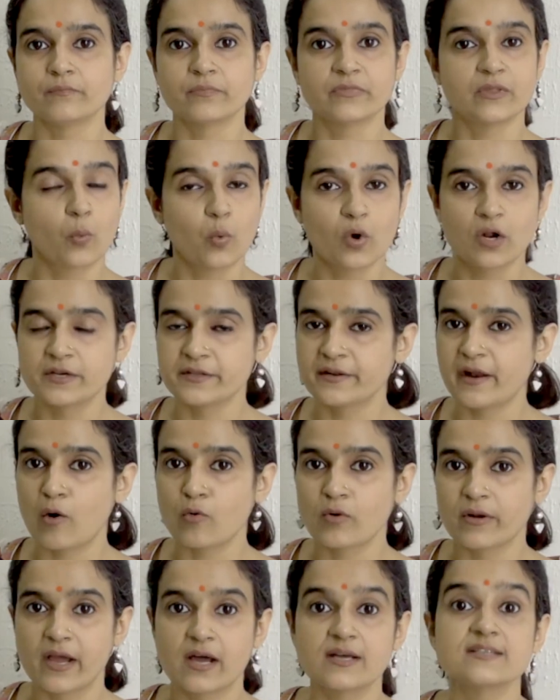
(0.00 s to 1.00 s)
the world
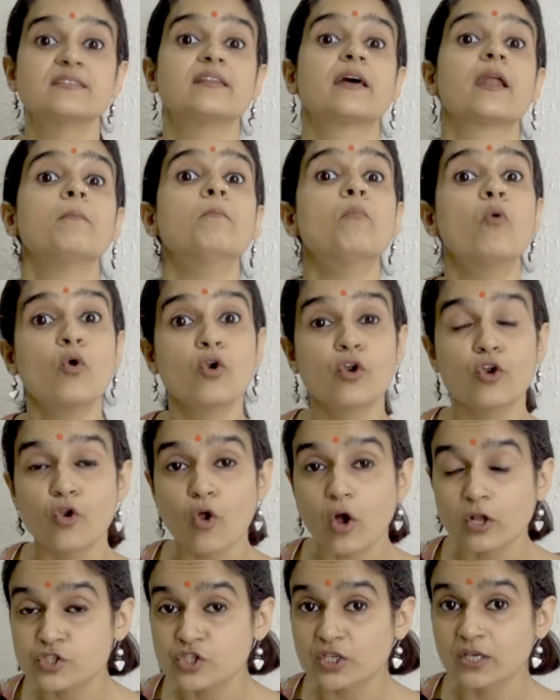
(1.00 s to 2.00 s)
around us, there are more
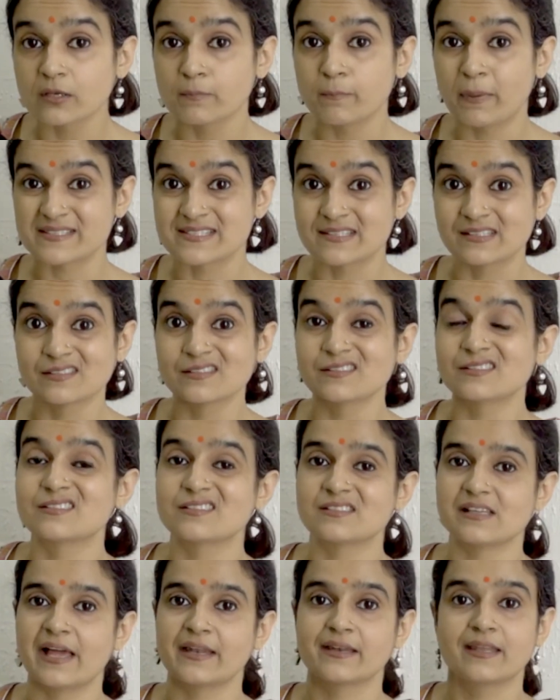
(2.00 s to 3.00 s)
logical
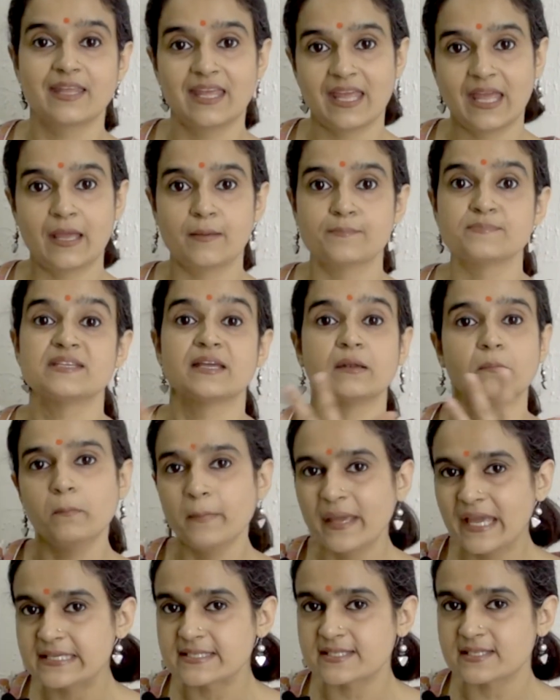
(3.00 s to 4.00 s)
puzzles and games and
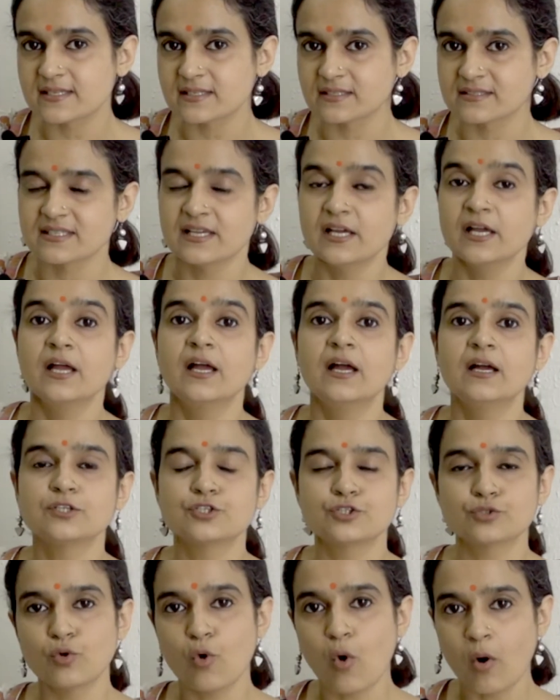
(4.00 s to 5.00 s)
mazes.
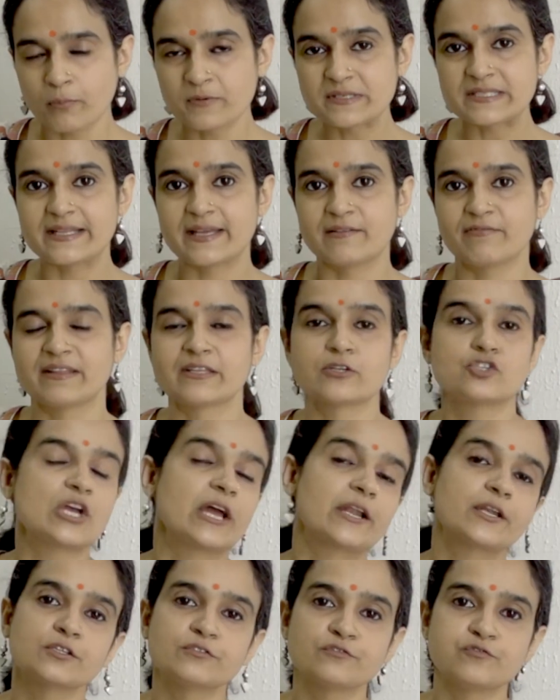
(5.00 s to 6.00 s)
So obviously when the
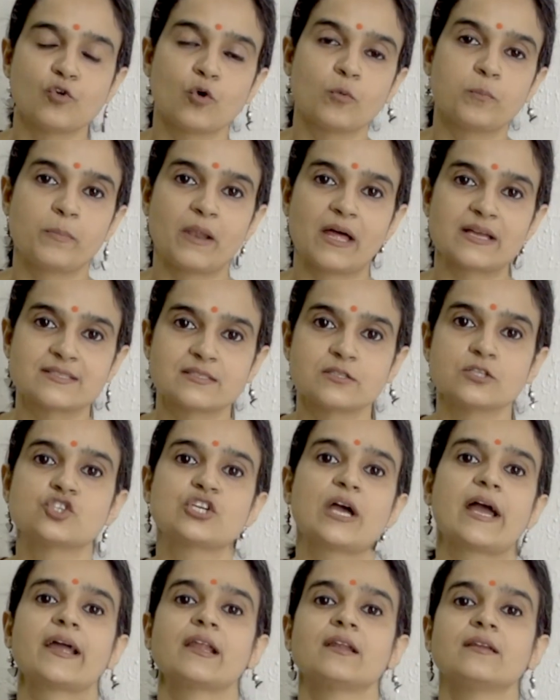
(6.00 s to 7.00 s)
child is 4+, the
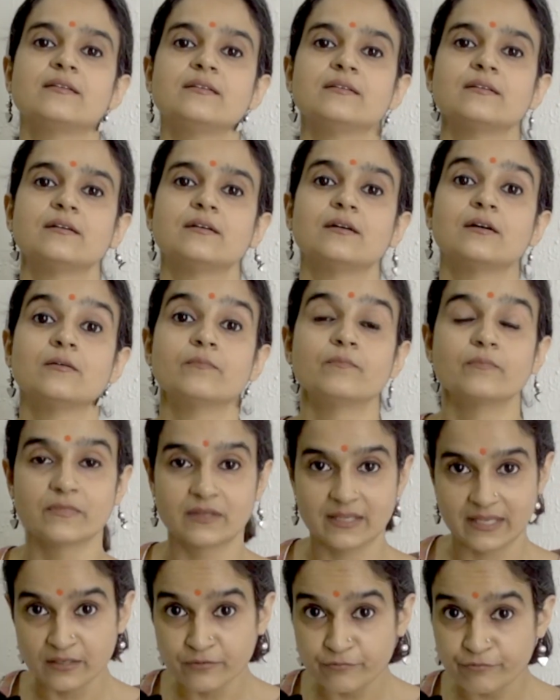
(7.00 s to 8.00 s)
child
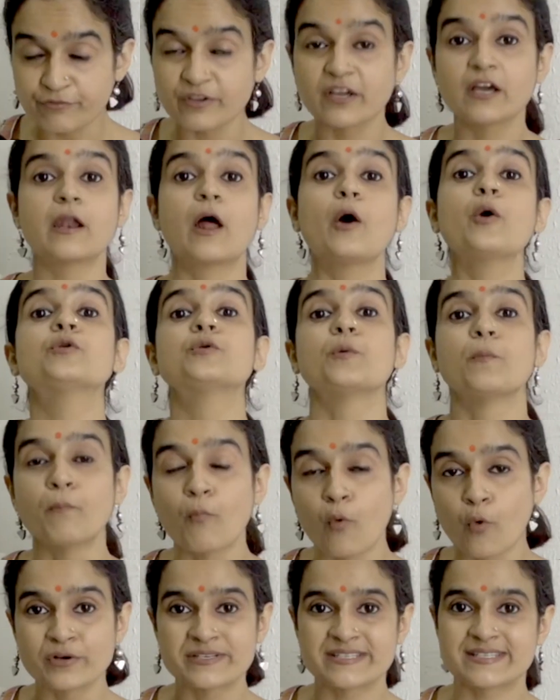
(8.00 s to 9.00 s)
can figure out
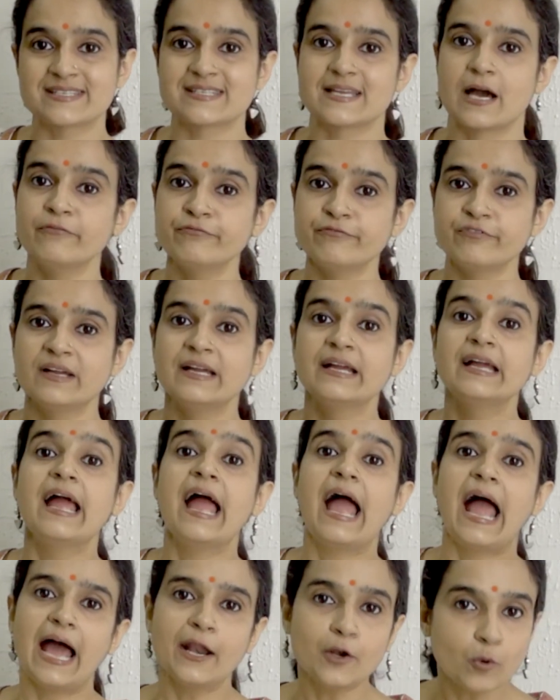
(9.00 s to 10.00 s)
more stuff,
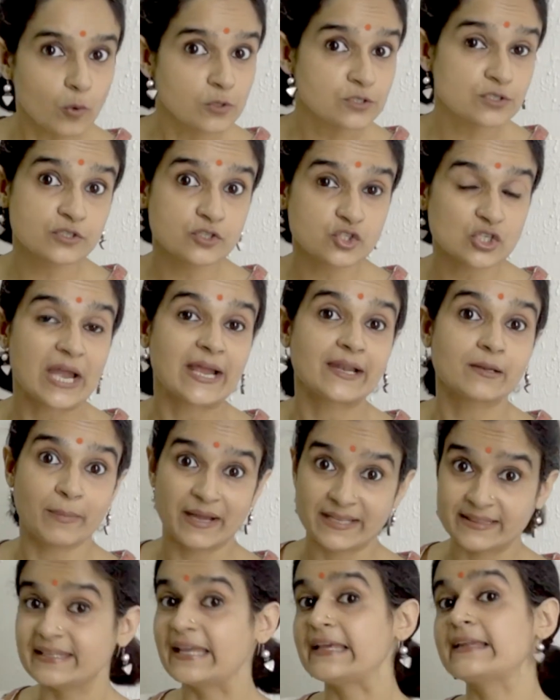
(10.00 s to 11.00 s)
and also the child by
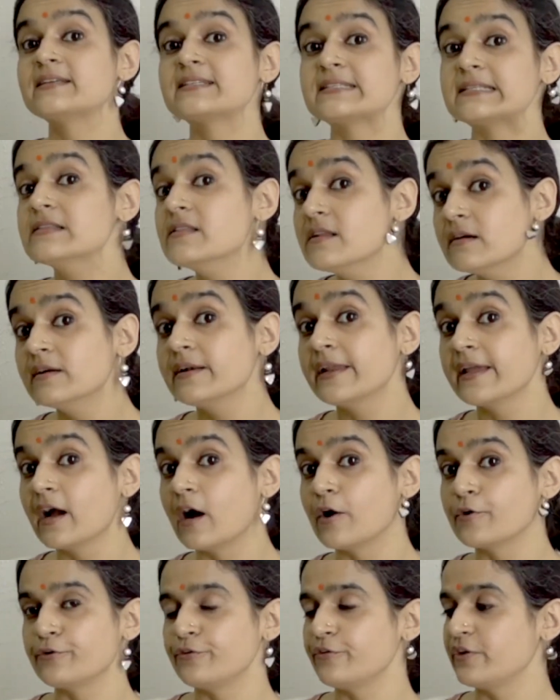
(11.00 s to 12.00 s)
then is learning
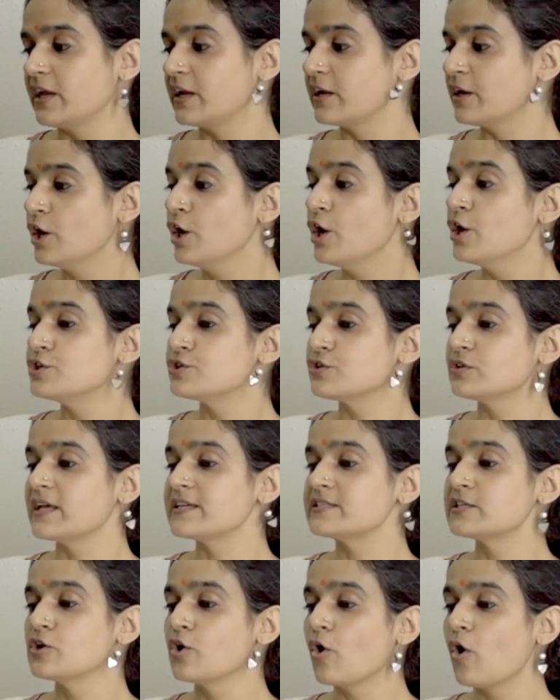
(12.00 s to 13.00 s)
how to read. So
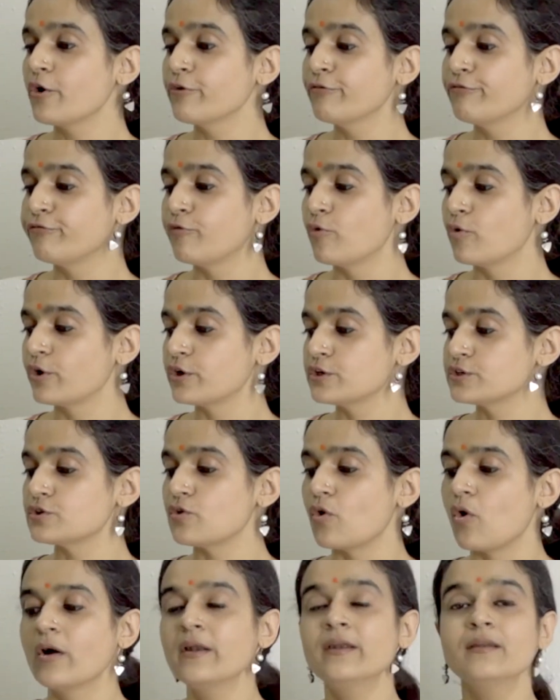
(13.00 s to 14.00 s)
there's a lot of focus
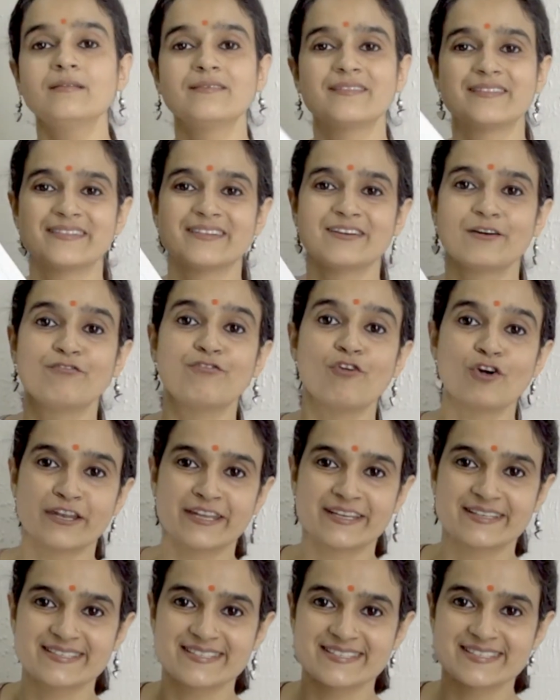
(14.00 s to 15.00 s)
on
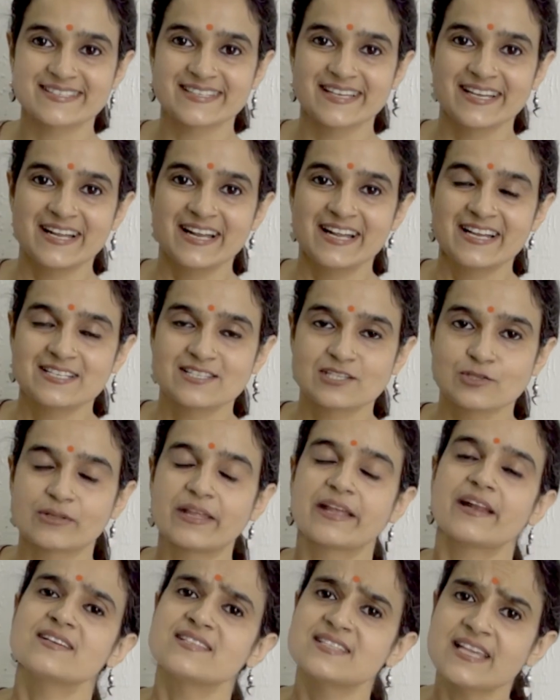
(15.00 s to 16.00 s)
phonics. So
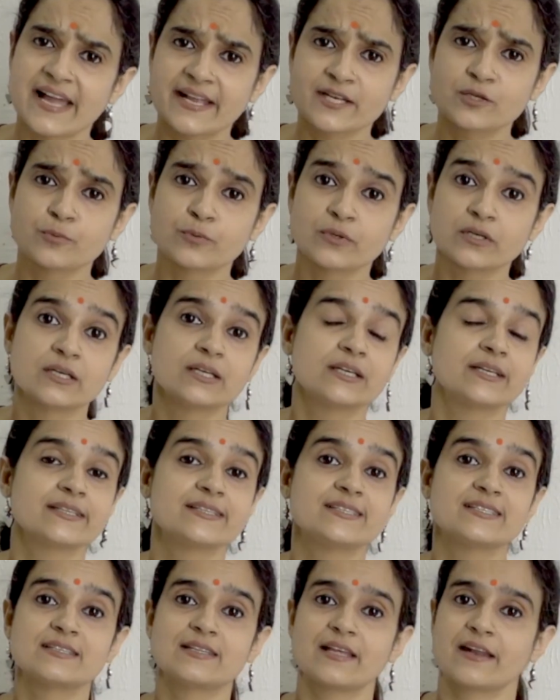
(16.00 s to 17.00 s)
there are sight
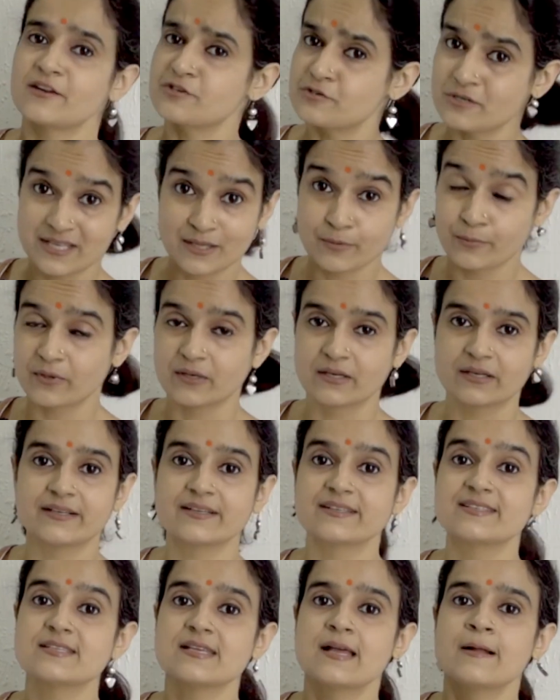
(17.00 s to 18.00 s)
words, there are tricky
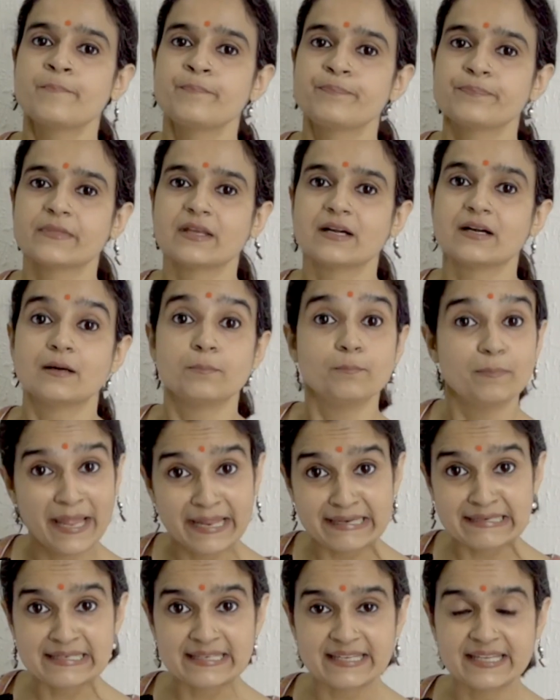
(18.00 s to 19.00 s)
words,
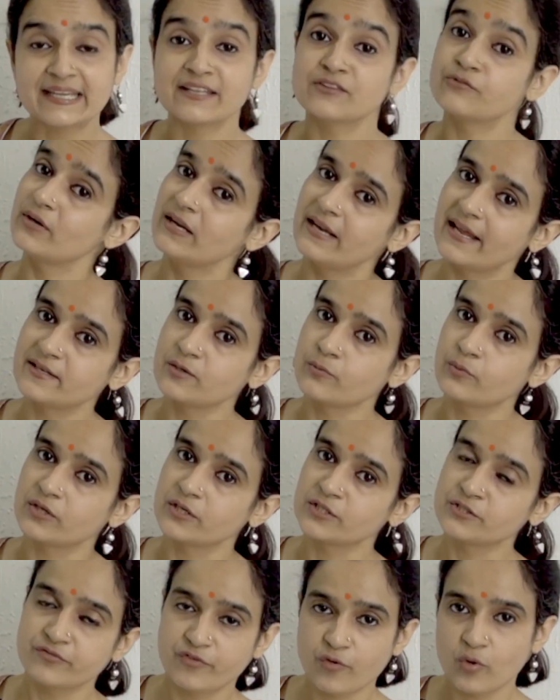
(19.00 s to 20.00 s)
blending, 3-letter
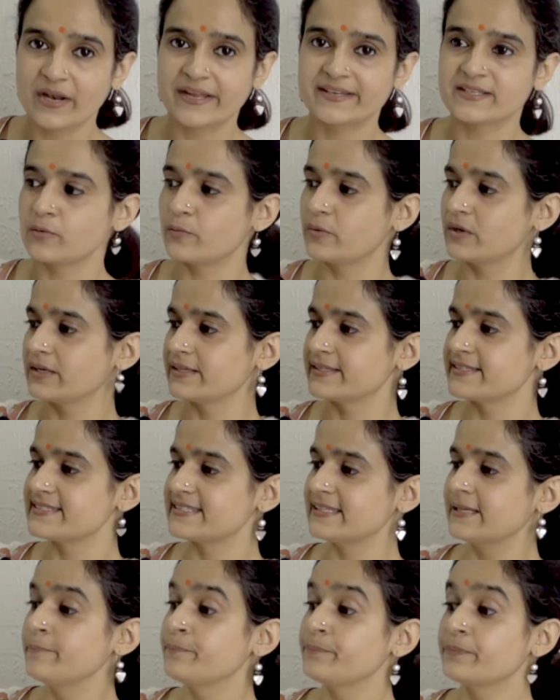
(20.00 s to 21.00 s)
words, 4-letter words,
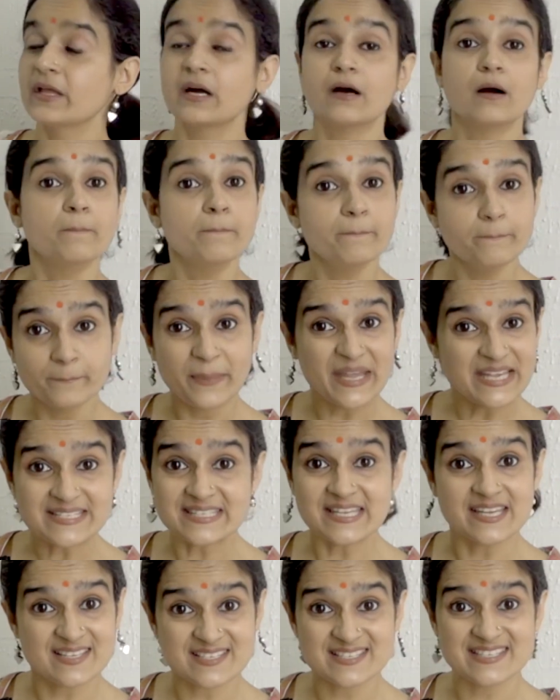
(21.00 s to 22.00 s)

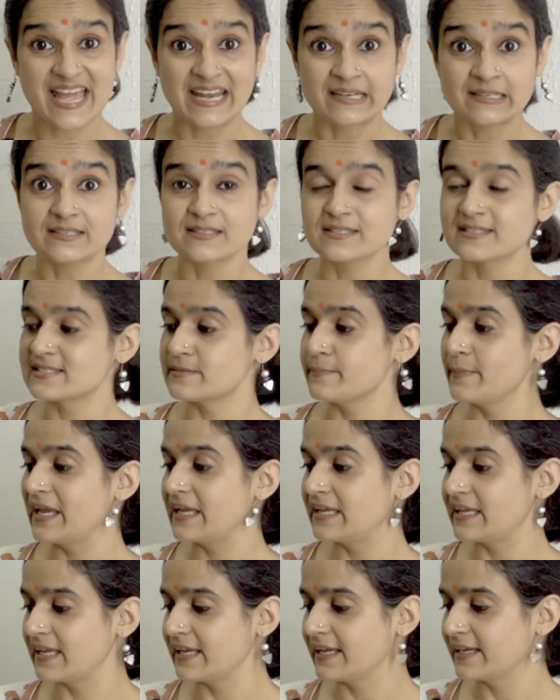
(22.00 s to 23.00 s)
basic sentence
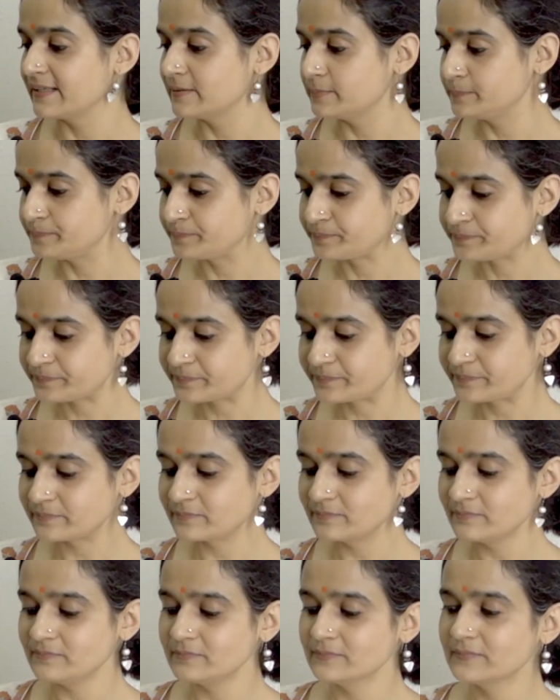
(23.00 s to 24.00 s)
making,
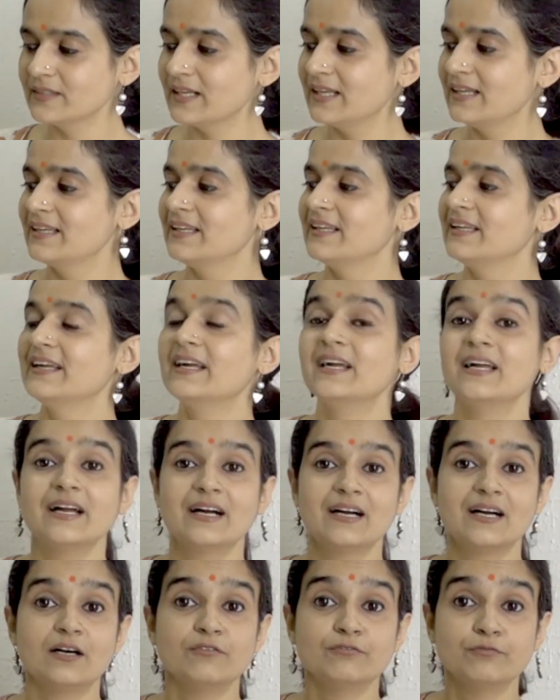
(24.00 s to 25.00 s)

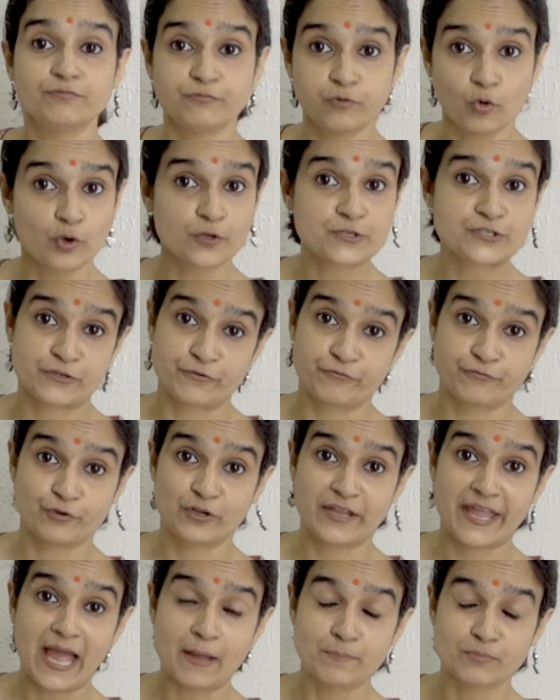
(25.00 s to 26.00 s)
focus on
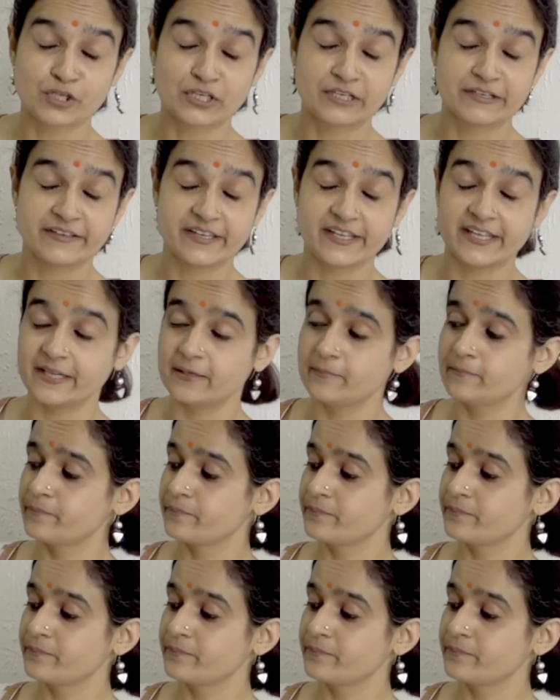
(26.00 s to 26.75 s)
vocabulary,